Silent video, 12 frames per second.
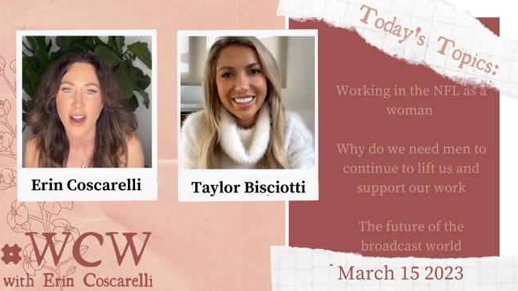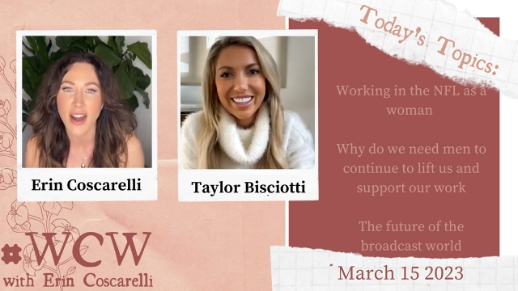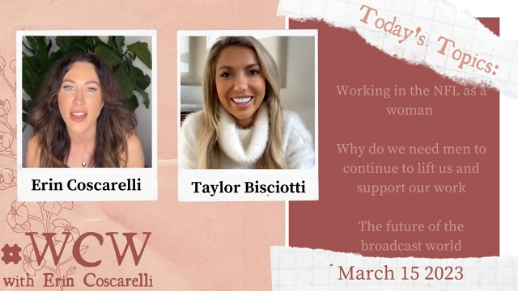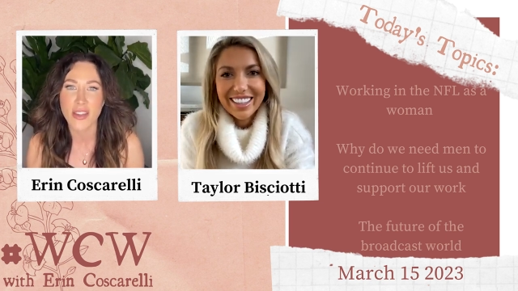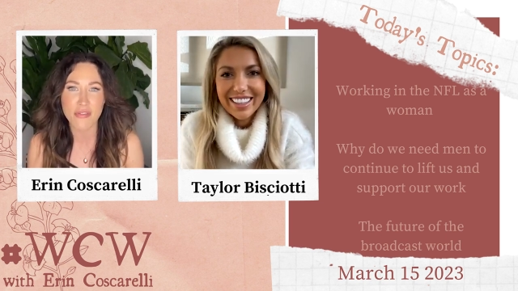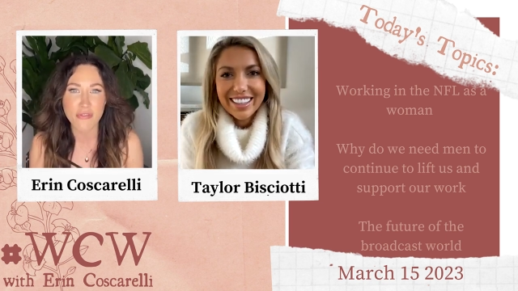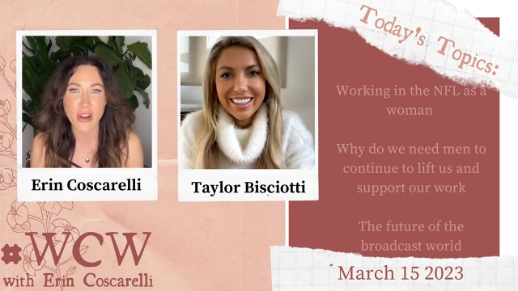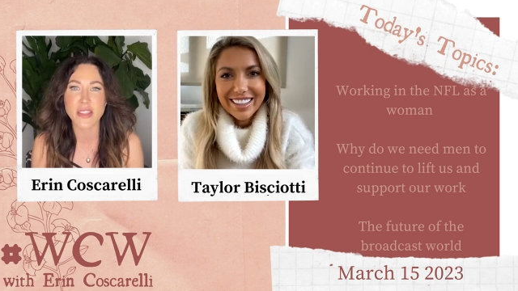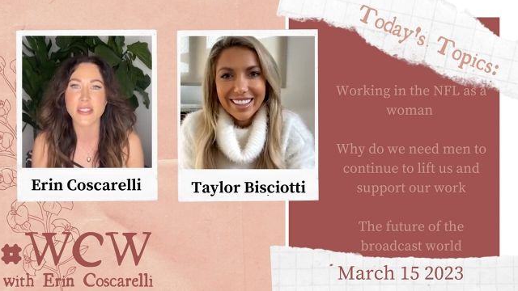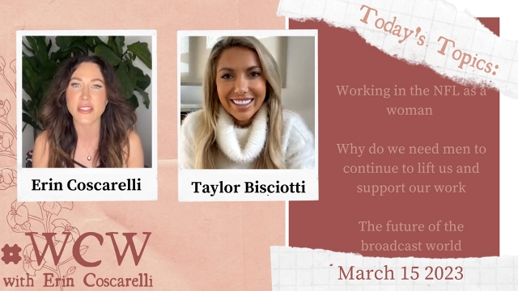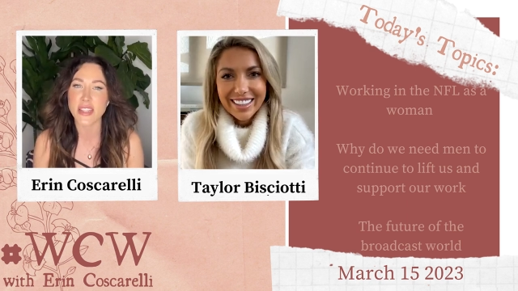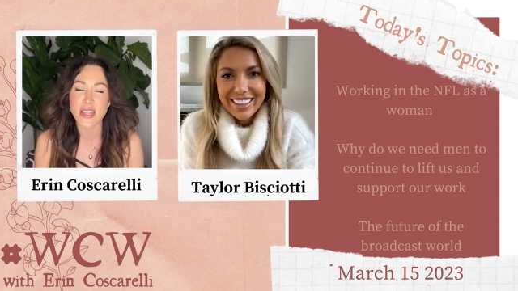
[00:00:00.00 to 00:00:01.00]
Speaker 1: The
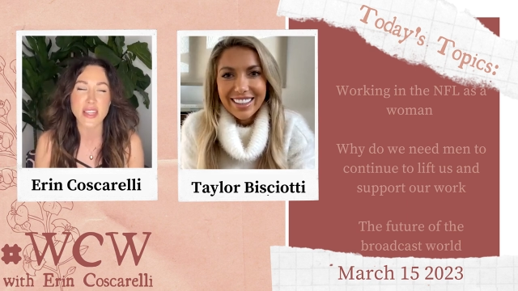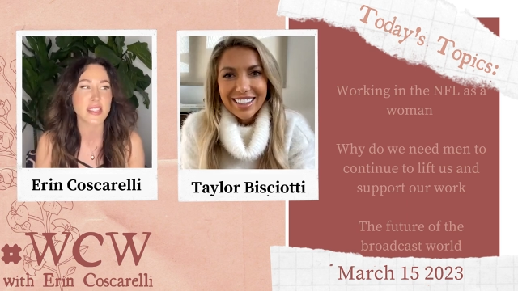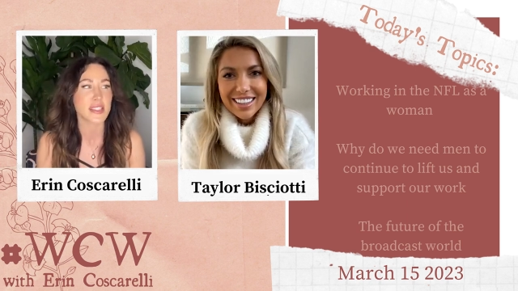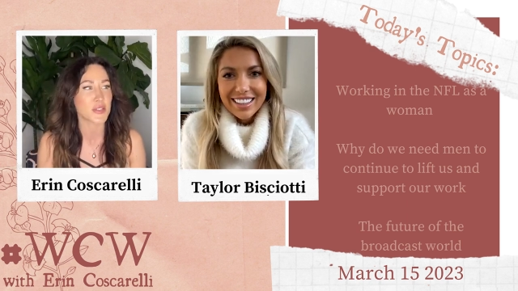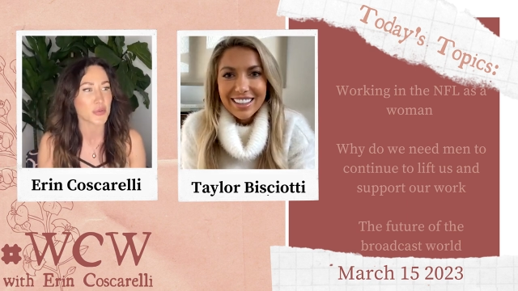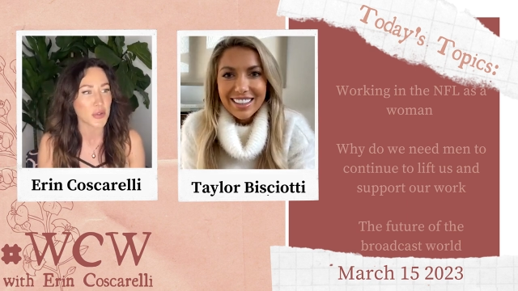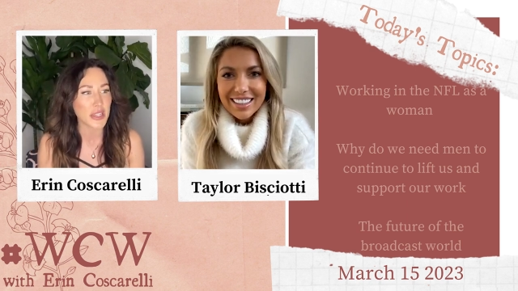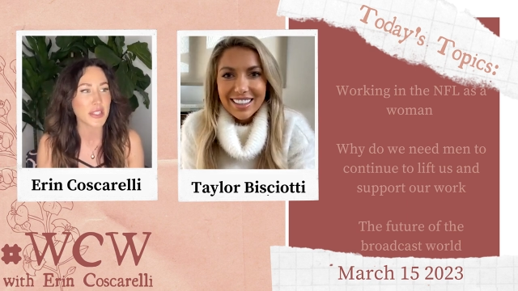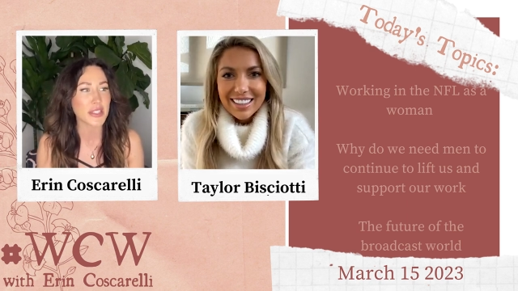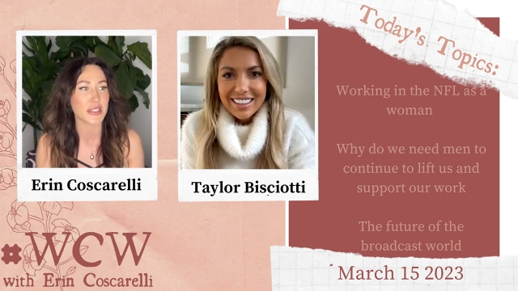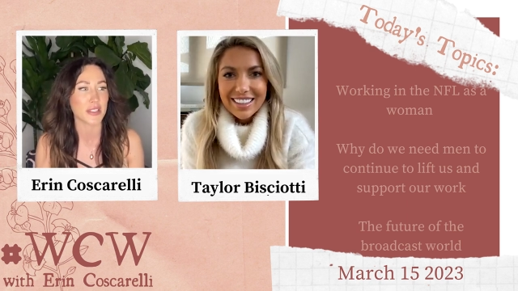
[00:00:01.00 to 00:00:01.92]
frenzy is real.